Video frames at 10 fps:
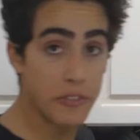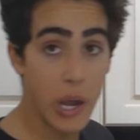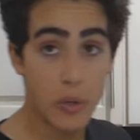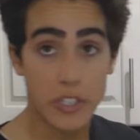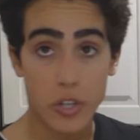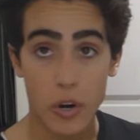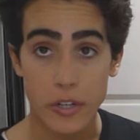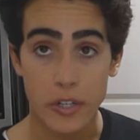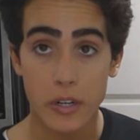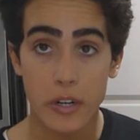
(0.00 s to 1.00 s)
flour
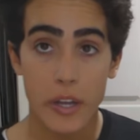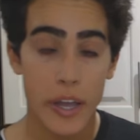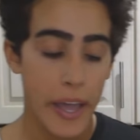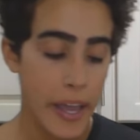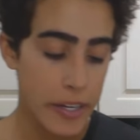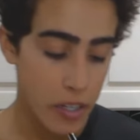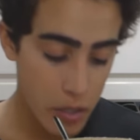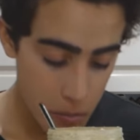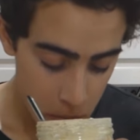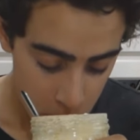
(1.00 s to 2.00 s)
starter. And
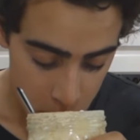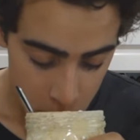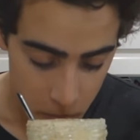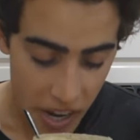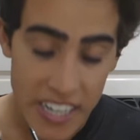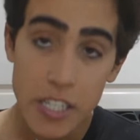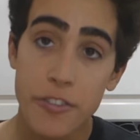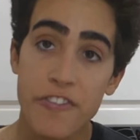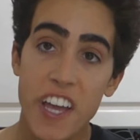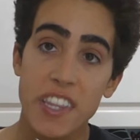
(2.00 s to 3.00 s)
I
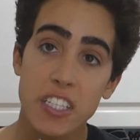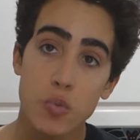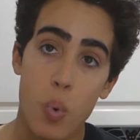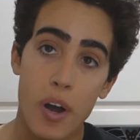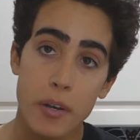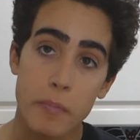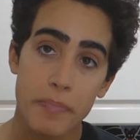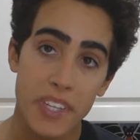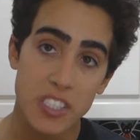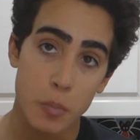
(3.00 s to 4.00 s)
just fed this one
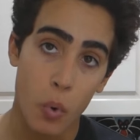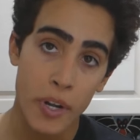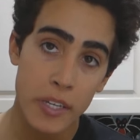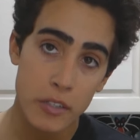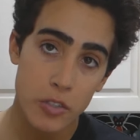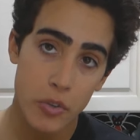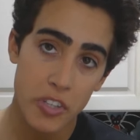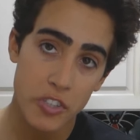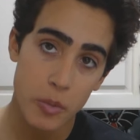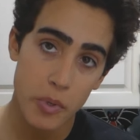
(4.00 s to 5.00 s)
this morning, so
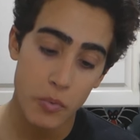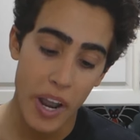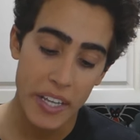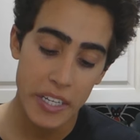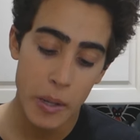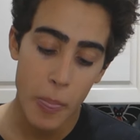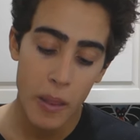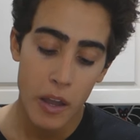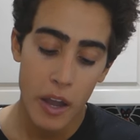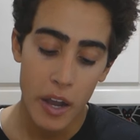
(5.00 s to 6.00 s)
this should be ready
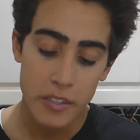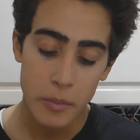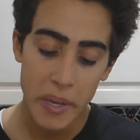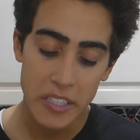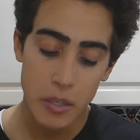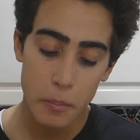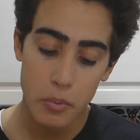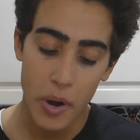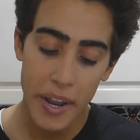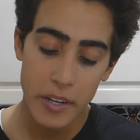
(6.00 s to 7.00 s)
uh, to make some
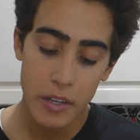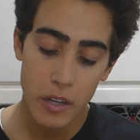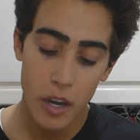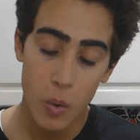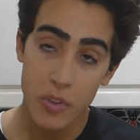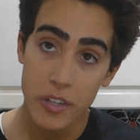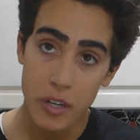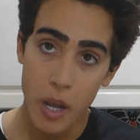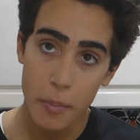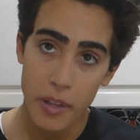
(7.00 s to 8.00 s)
bread uh, within a
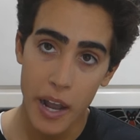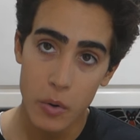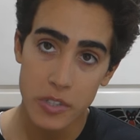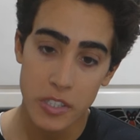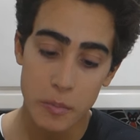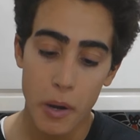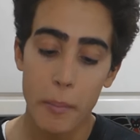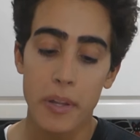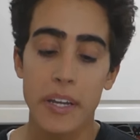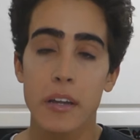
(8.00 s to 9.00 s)
couple hours. It's
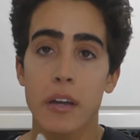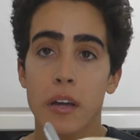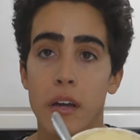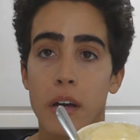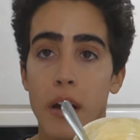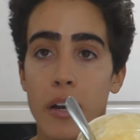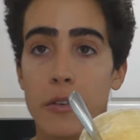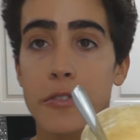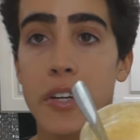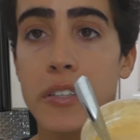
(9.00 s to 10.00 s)
bubbling. I don't know
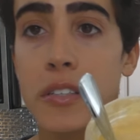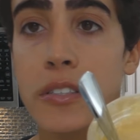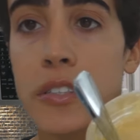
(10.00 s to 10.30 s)
if you guys could